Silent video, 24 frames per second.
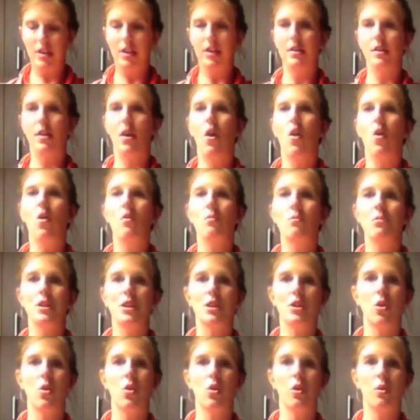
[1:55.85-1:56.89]
It's a home
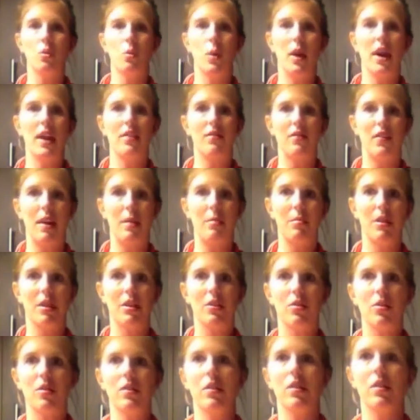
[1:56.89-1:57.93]
decor weight fabric,
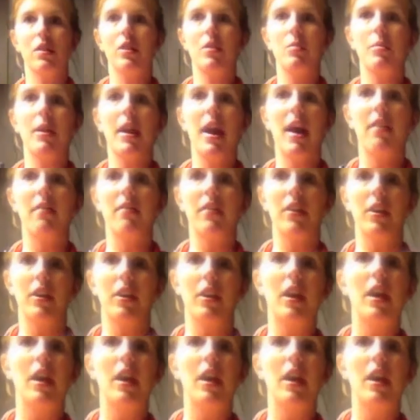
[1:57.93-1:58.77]
so it's a little bit heavier.